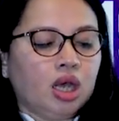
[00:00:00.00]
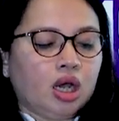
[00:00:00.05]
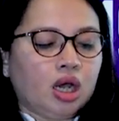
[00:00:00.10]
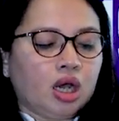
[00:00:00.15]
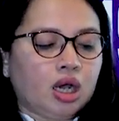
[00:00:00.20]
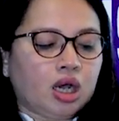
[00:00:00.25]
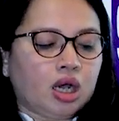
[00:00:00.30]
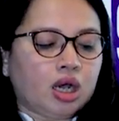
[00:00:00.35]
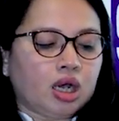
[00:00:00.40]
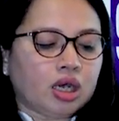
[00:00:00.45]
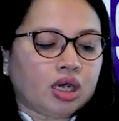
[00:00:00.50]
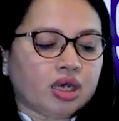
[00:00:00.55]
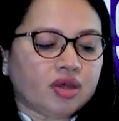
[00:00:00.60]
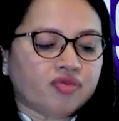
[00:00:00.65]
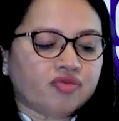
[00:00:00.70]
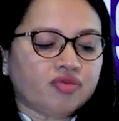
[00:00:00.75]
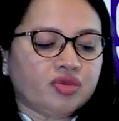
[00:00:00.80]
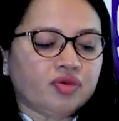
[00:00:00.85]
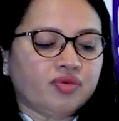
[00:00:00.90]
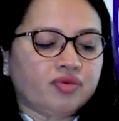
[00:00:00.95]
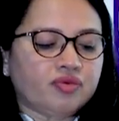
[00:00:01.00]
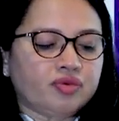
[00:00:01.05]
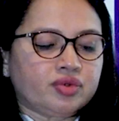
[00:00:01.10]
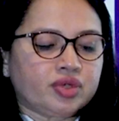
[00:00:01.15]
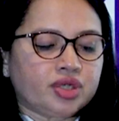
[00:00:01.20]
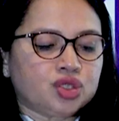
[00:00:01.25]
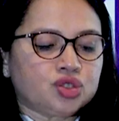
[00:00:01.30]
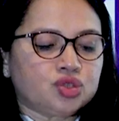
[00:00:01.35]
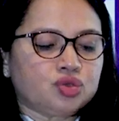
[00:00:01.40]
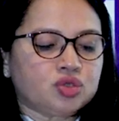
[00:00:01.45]
If the
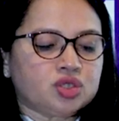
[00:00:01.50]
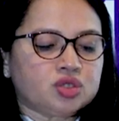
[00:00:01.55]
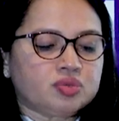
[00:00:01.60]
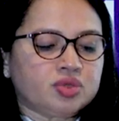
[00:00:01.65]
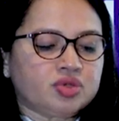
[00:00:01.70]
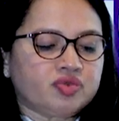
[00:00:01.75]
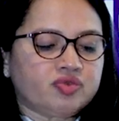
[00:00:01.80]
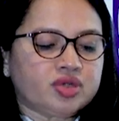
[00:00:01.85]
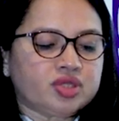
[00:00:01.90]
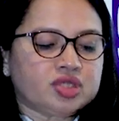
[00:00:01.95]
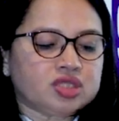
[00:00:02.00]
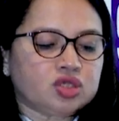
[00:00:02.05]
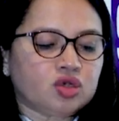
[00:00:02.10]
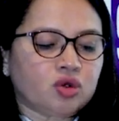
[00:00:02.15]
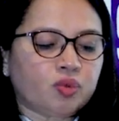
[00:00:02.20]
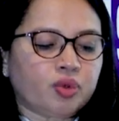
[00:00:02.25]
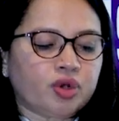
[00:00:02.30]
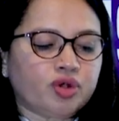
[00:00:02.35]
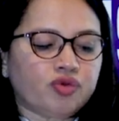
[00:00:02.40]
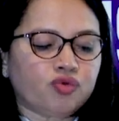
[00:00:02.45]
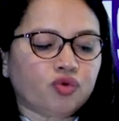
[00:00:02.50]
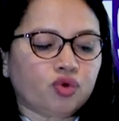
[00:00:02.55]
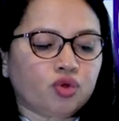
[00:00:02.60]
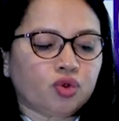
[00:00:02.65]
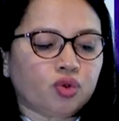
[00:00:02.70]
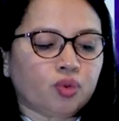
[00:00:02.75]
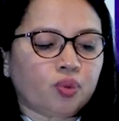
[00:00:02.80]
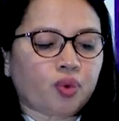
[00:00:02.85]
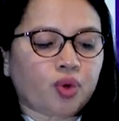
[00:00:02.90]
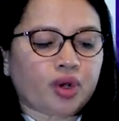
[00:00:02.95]
ratio is between 0.4
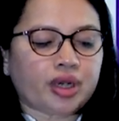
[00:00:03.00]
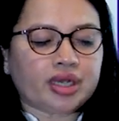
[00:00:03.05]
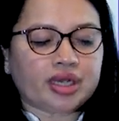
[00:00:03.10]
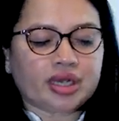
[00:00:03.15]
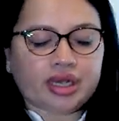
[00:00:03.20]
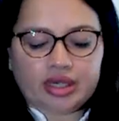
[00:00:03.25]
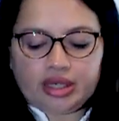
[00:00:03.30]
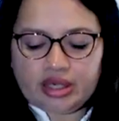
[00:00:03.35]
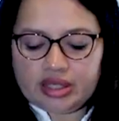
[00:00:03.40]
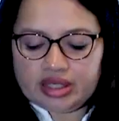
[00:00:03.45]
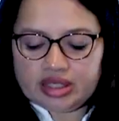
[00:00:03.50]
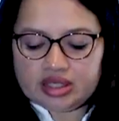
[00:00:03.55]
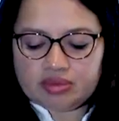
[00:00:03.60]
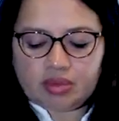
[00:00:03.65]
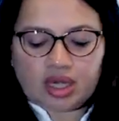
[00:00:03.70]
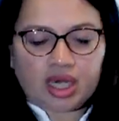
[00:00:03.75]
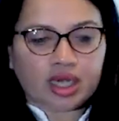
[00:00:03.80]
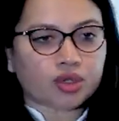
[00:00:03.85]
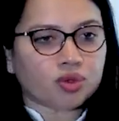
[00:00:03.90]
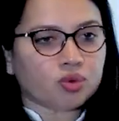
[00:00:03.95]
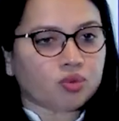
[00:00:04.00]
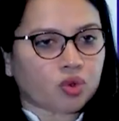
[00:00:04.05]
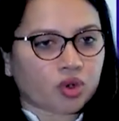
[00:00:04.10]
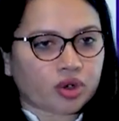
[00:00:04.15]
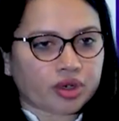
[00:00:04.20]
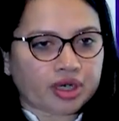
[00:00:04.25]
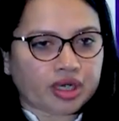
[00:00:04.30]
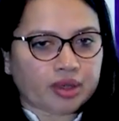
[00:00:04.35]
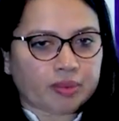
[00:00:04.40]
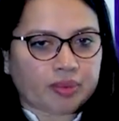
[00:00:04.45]
to 0.9, it is mild to
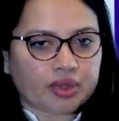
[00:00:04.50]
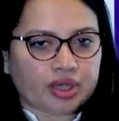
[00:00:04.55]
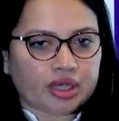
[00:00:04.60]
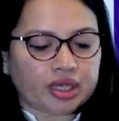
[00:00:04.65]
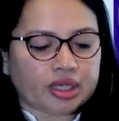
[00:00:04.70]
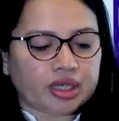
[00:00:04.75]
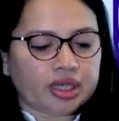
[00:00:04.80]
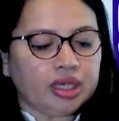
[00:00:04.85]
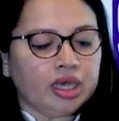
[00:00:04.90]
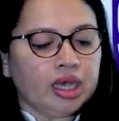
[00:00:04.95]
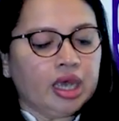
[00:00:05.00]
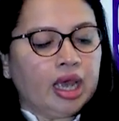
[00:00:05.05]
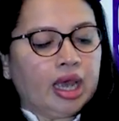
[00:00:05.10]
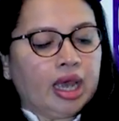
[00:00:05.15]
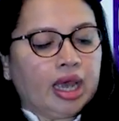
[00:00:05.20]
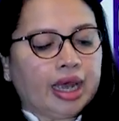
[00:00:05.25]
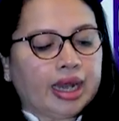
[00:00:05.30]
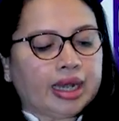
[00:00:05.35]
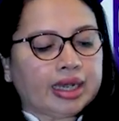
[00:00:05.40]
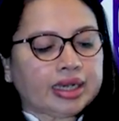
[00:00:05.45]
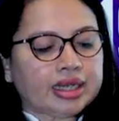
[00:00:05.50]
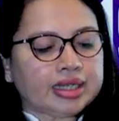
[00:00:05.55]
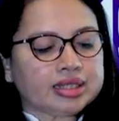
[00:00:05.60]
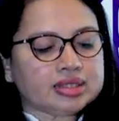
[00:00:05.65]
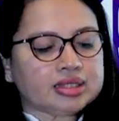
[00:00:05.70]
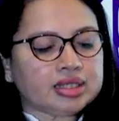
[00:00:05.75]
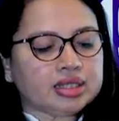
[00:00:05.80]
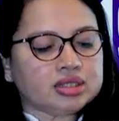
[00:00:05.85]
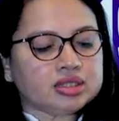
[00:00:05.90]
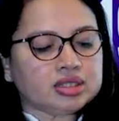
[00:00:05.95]
moderate PAD, and less
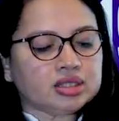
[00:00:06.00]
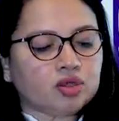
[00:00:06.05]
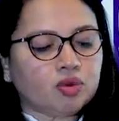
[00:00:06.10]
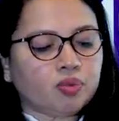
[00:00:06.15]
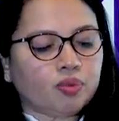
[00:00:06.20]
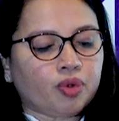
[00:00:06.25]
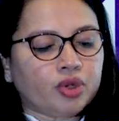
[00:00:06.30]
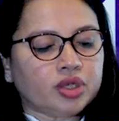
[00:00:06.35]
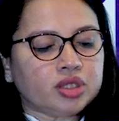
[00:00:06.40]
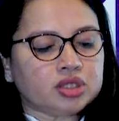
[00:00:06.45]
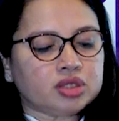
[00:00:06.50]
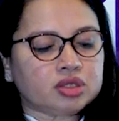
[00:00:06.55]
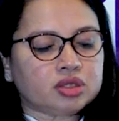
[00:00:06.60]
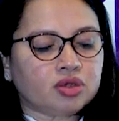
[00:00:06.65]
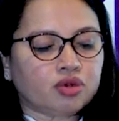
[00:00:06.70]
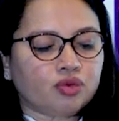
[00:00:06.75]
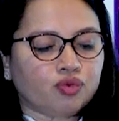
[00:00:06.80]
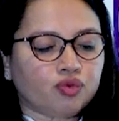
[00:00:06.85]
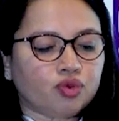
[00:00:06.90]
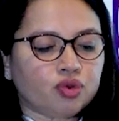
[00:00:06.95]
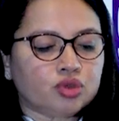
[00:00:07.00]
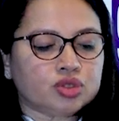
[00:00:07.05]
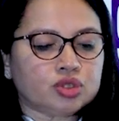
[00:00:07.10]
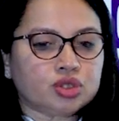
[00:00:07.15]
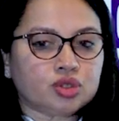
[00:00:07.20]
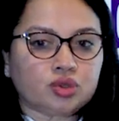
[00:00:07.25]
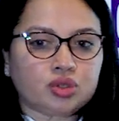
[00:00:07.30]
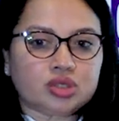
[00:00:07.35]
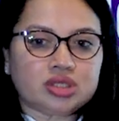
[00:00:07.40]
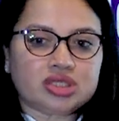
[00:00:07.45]
than
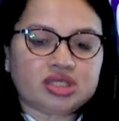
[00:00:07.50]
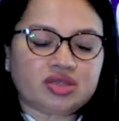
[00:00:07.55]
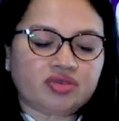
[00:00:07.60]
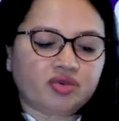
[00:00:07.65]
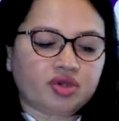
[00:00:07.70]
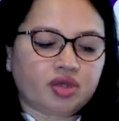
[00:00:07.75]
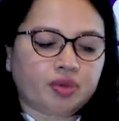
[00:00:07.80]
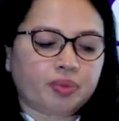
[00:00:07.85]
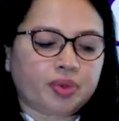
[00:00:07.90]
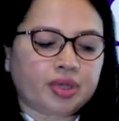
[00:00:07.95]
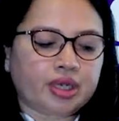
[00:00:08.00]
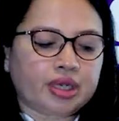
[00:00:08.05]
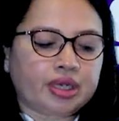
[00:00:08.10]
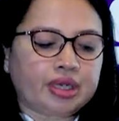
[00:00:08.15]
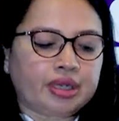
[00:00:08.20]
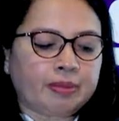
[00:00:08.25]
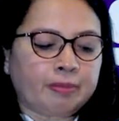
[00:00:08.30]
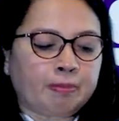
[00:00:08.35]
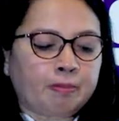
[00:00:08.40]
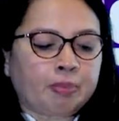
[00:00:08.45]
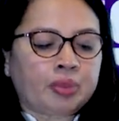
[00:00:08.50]
0.40 is severe PAD.